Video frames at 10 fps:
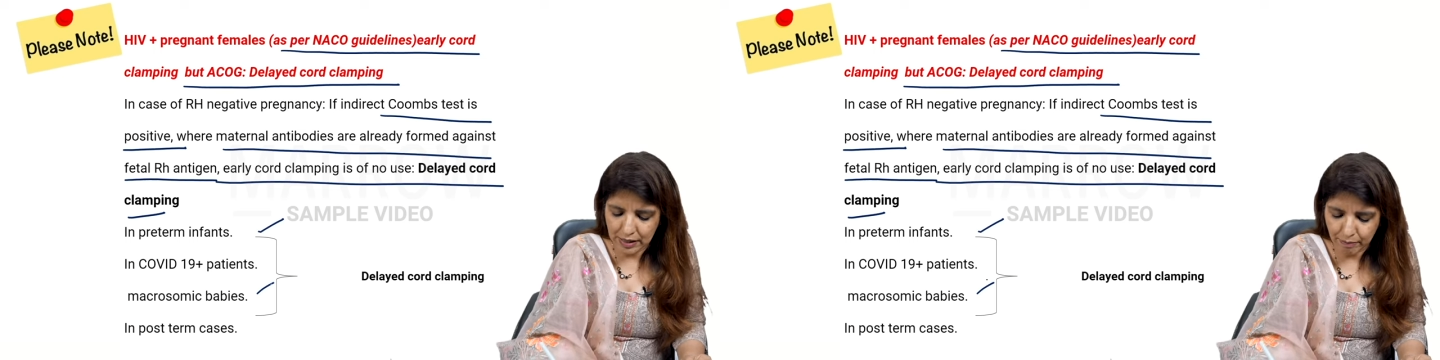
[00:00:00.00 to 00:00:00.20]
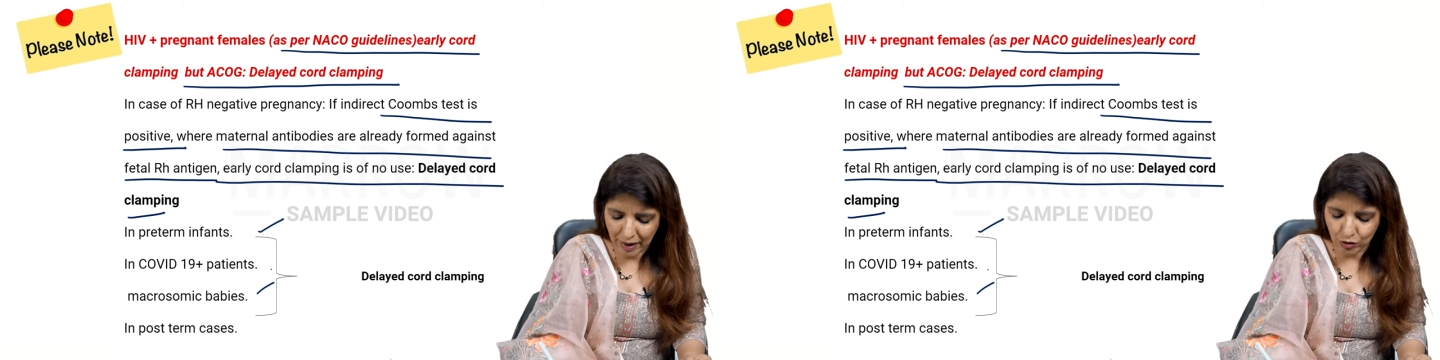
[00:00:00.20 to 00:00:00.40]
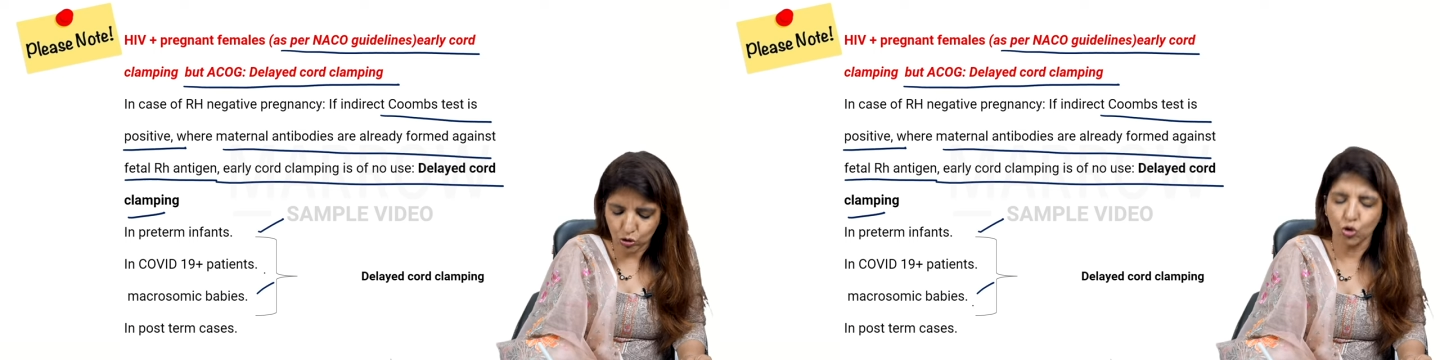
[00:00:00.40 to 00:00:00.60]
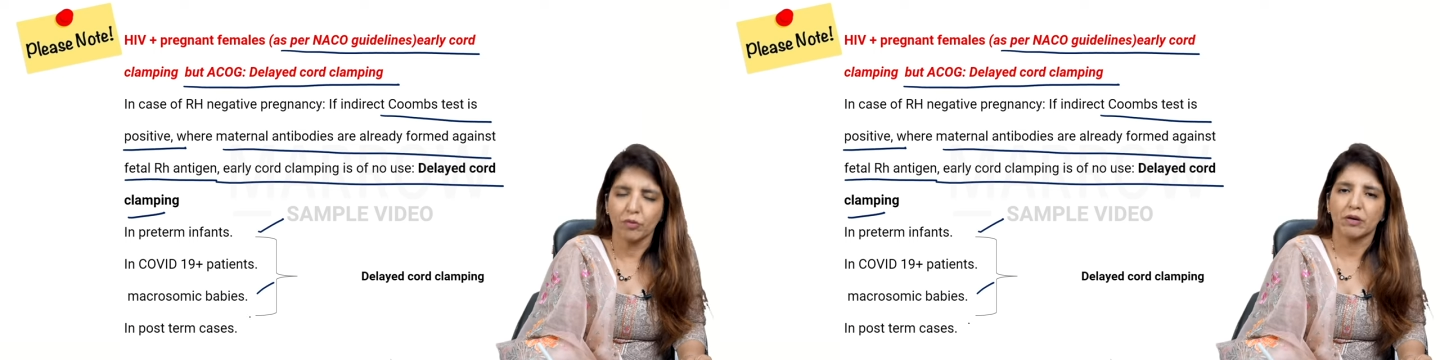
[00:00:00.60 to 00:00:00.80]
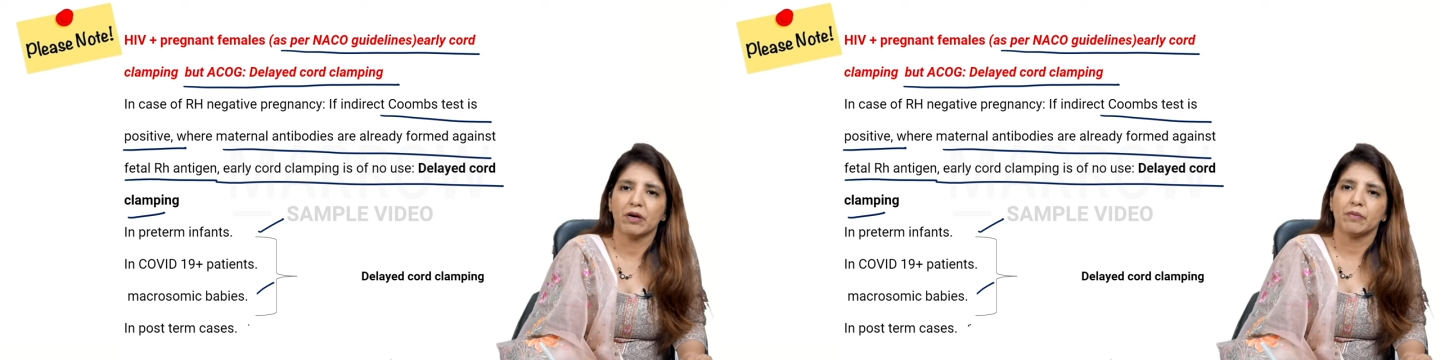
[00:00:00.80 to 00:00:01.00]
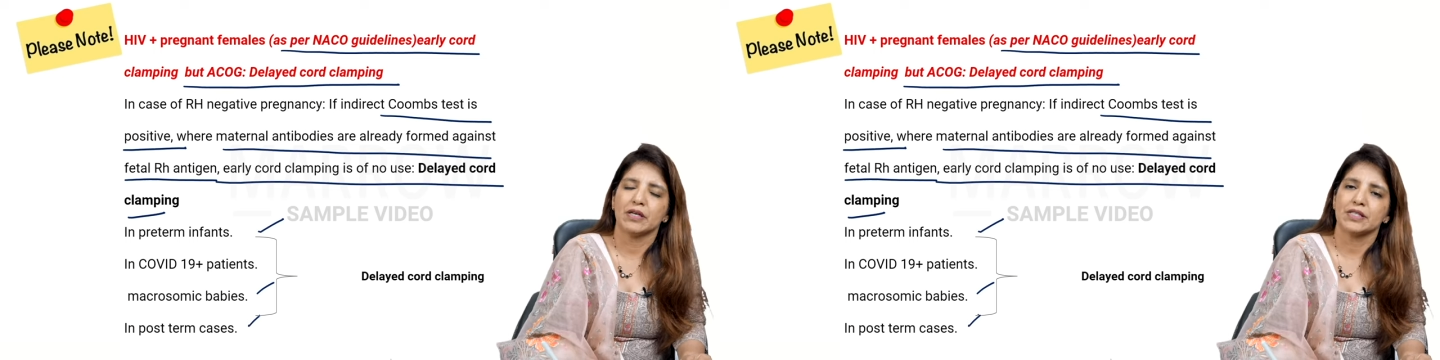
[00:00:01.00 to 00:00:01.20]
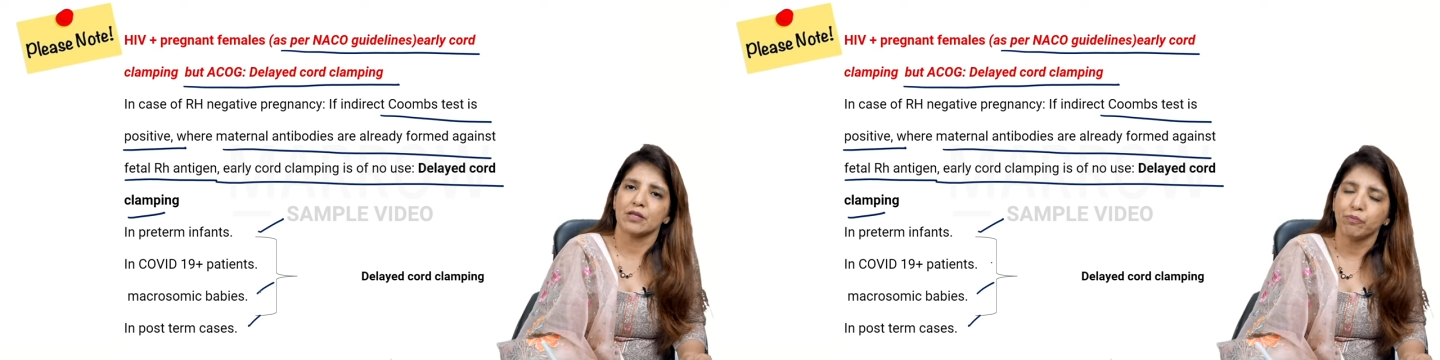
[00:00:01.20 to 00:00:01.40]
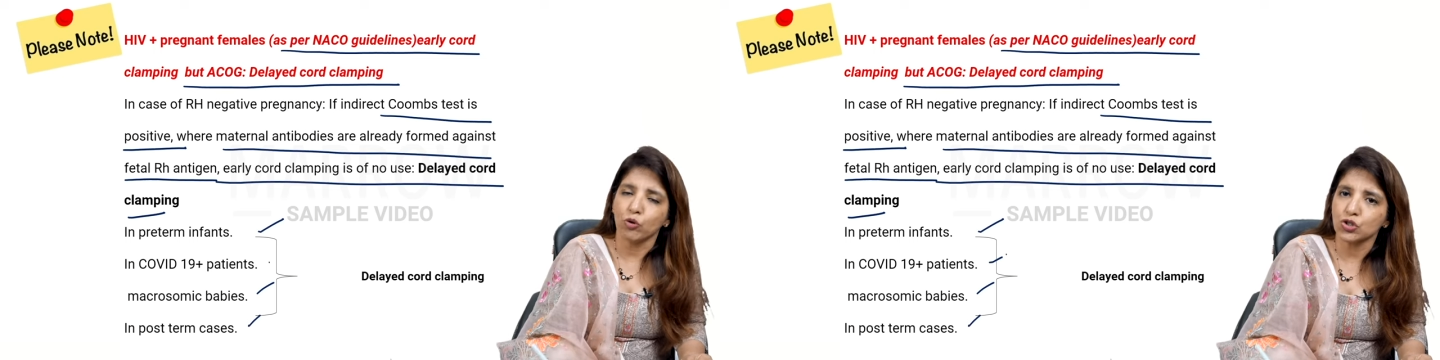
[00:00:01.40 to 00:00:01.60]
in macrosomic babies,
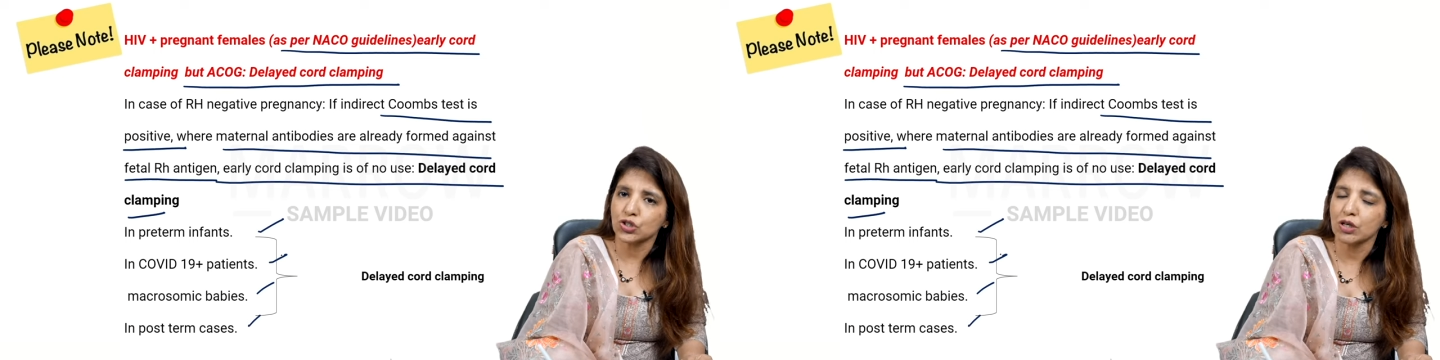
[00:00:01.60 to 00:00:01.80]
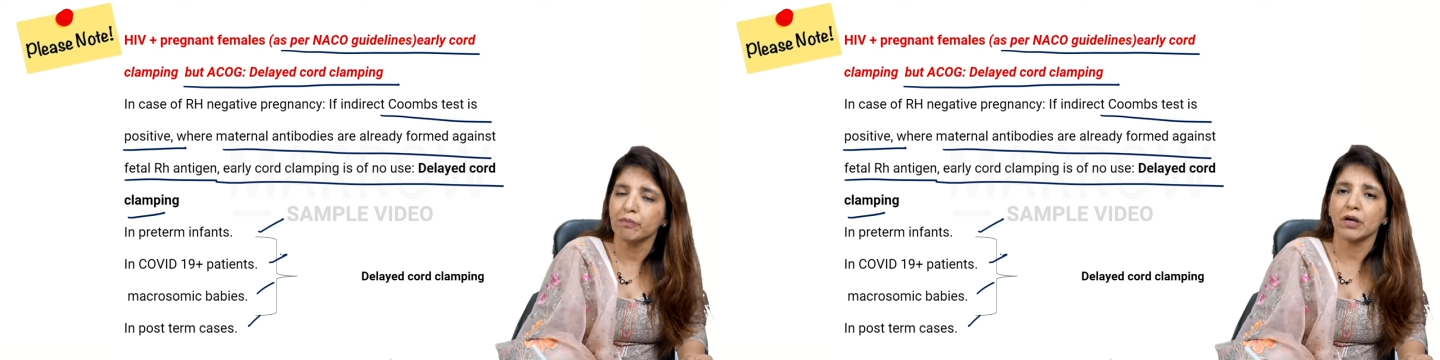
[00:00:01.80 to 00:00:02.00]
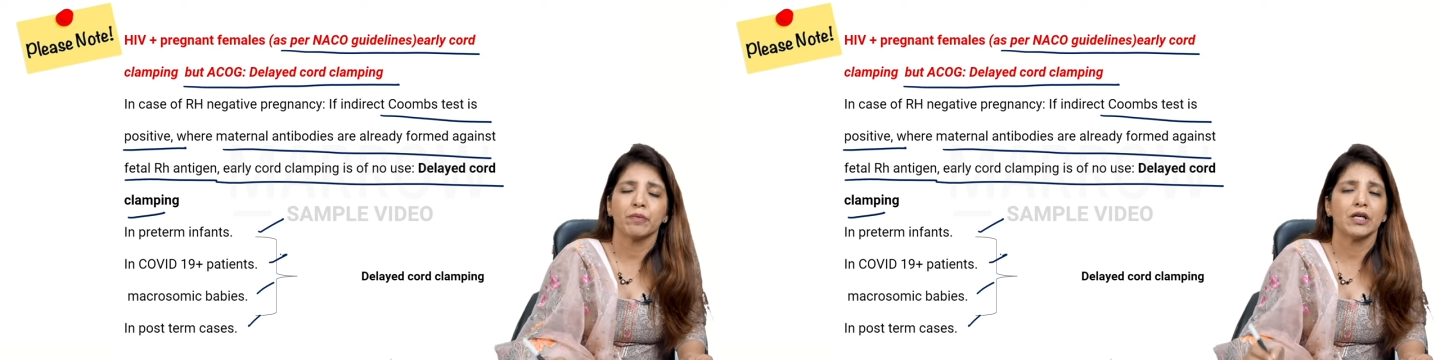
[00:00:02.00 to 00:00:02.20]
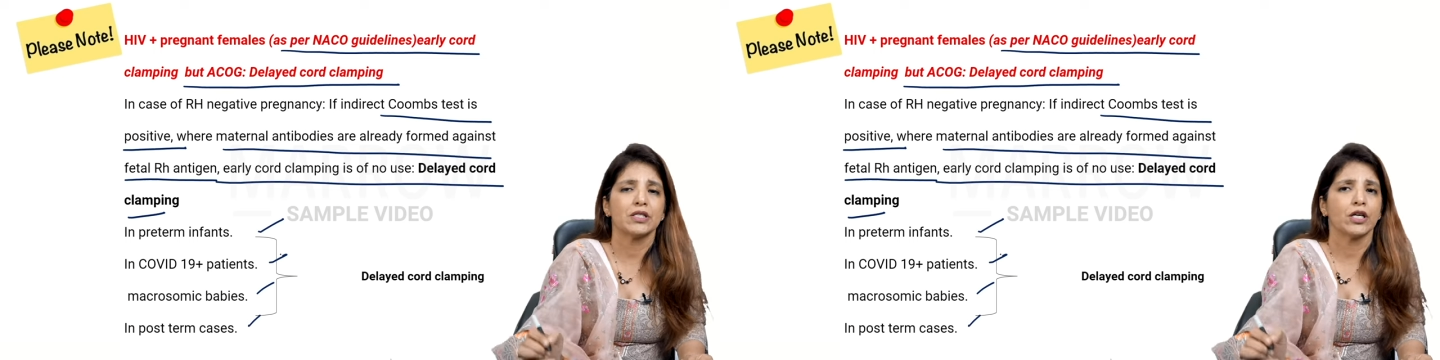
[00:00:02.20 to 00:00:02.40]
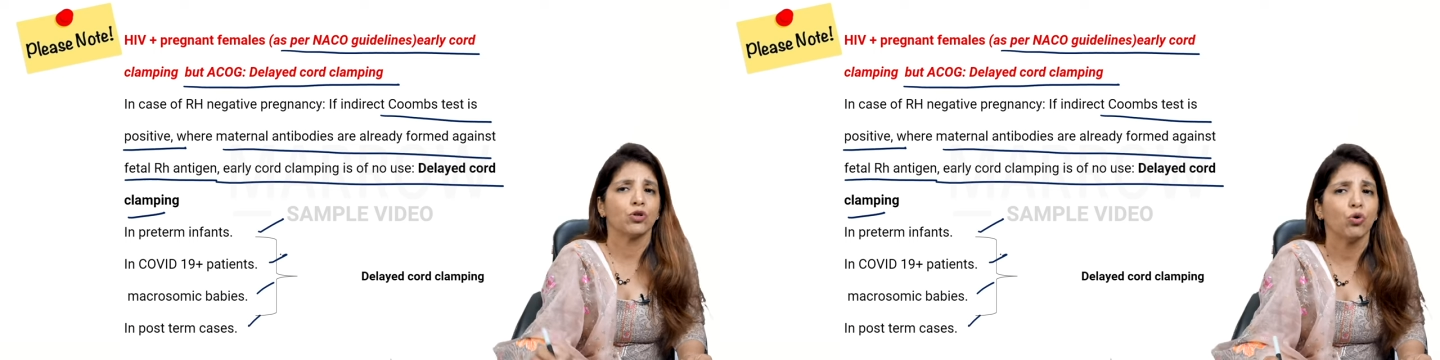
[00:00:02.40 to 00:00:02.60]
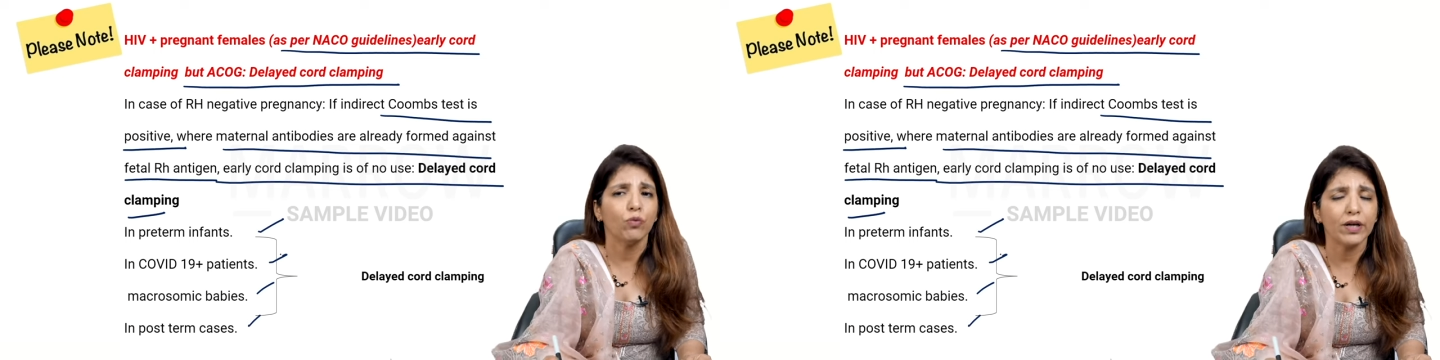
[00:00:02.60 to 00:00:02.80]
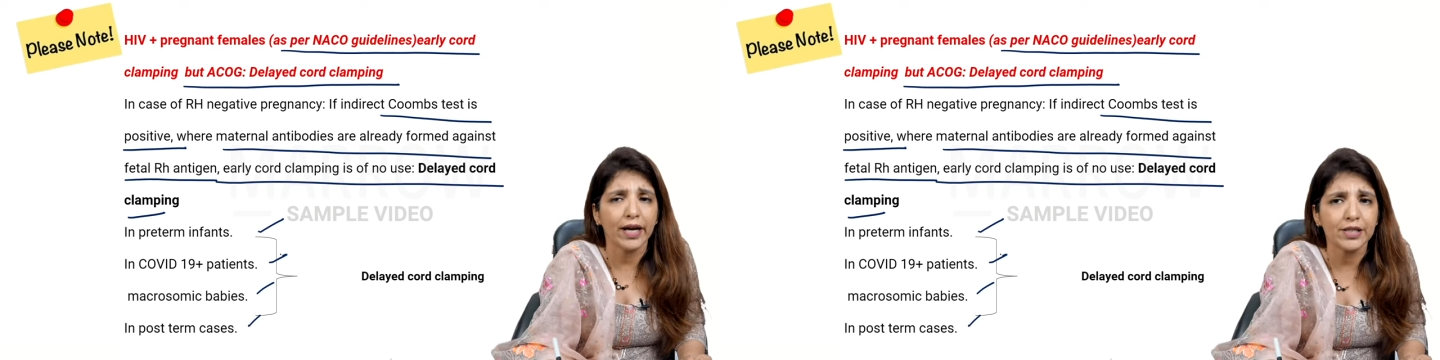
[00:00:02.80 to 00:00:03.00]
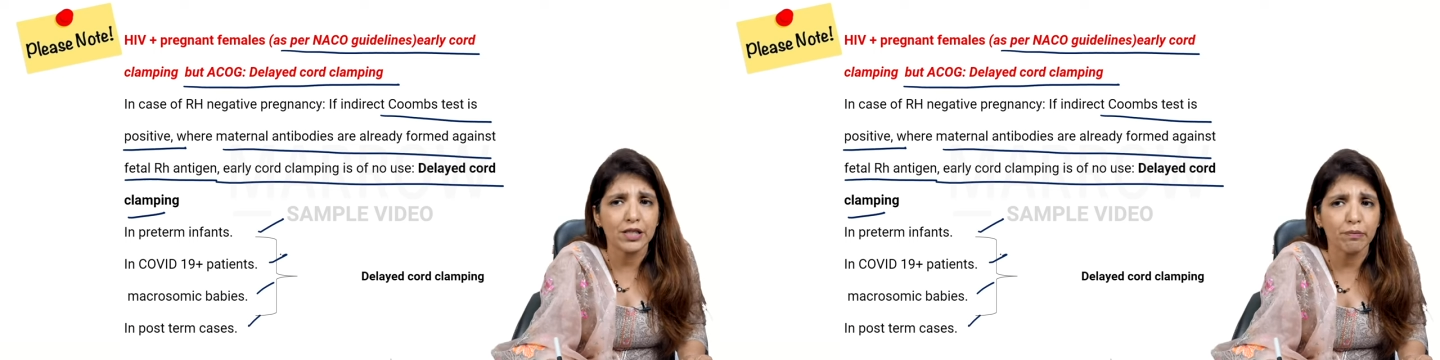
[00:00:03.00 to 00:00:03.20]
in postterm babies, in COVID
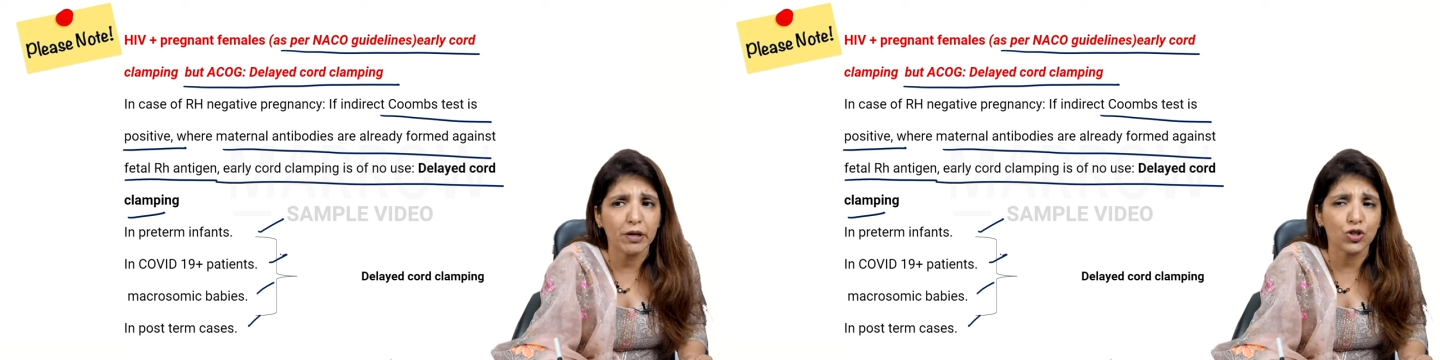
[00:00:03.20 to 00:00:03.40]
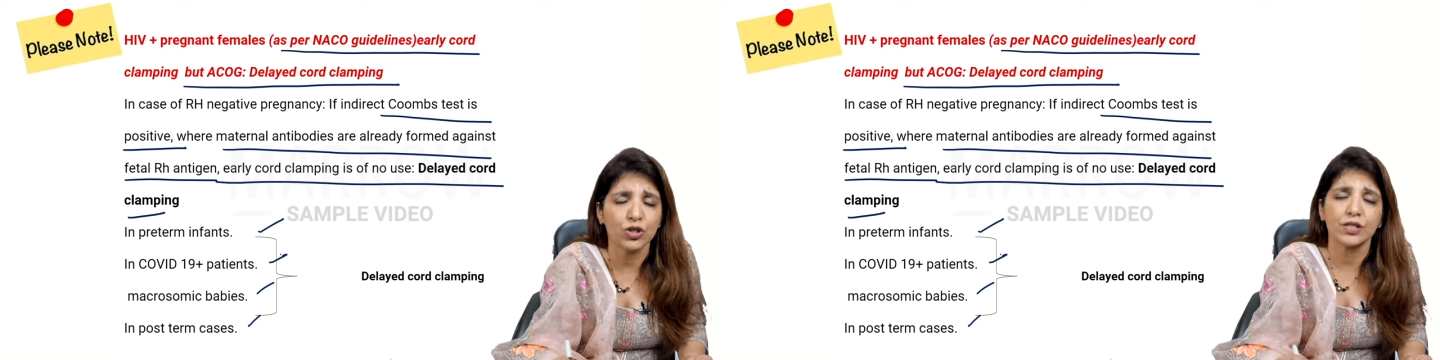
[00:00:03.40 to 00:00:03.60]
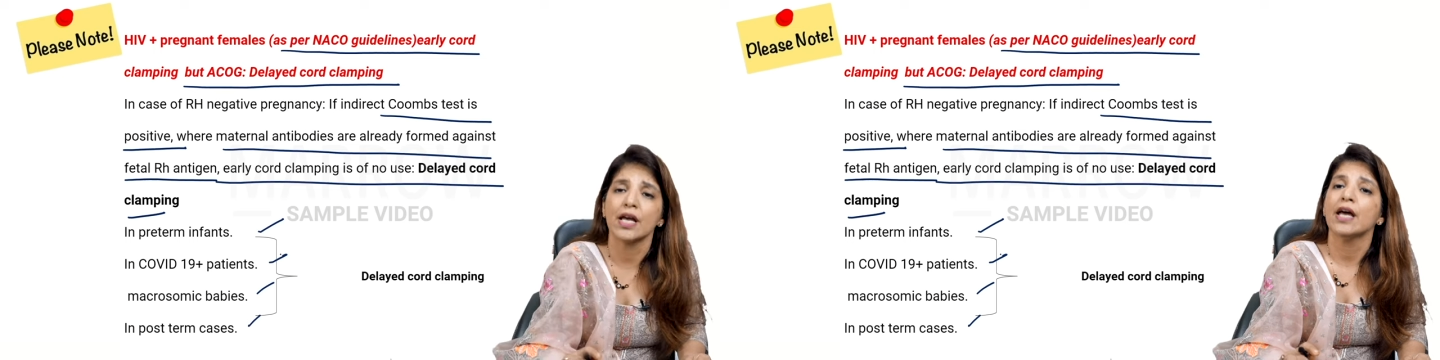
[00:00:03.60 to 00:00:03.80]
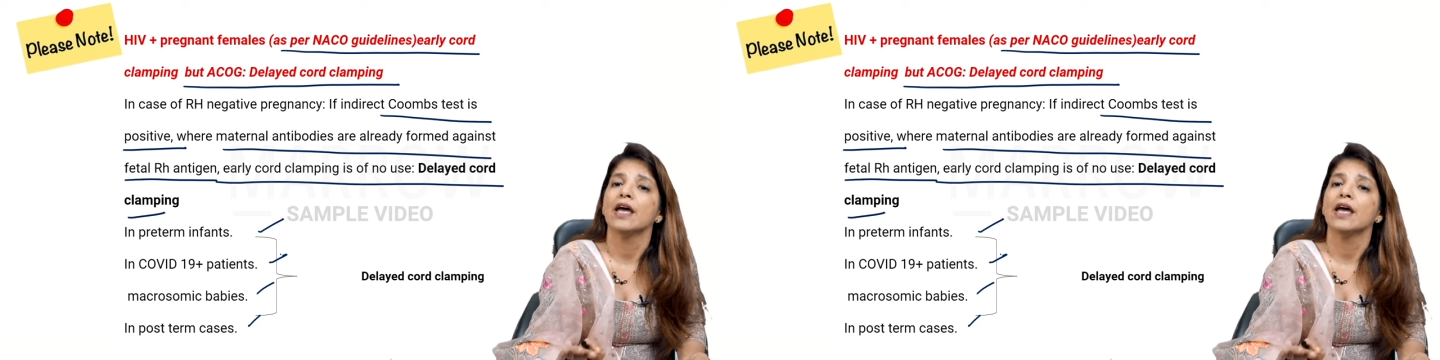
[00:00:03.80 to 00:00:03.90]
19 patients,